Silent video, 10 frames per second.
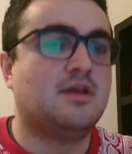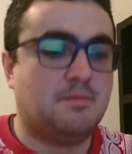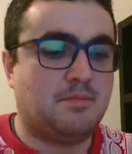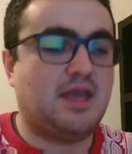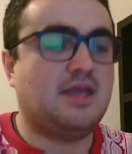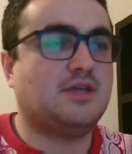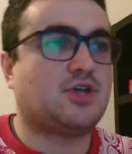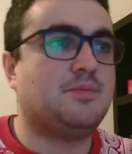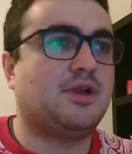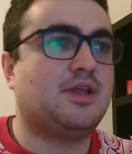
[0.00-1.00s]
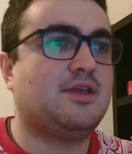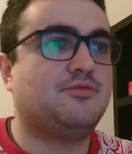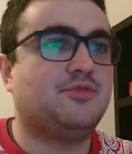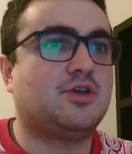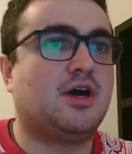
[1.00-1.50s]
Page, I believe
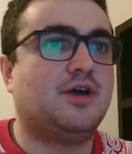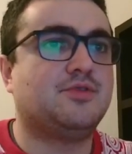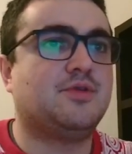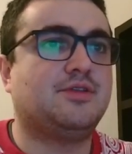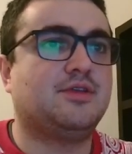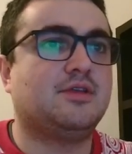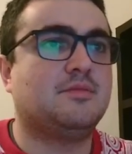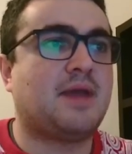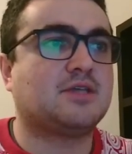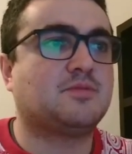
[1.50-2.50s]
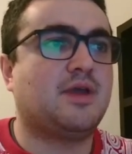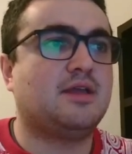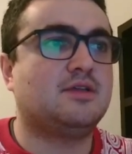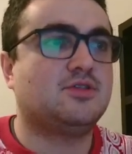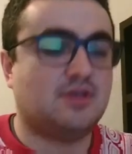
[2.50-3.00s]
you can't do anything. Max
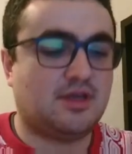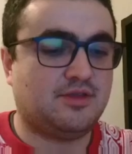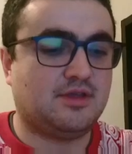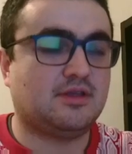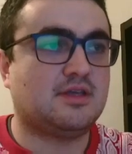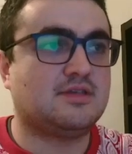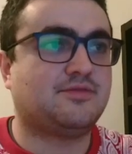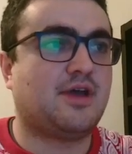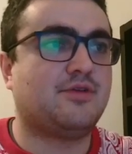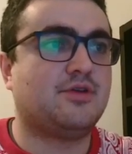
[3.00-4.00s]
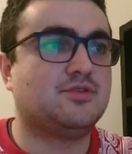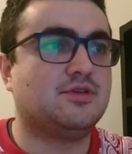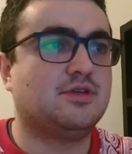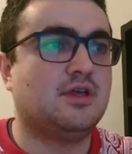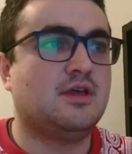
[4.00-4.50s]
page, I think, is 500.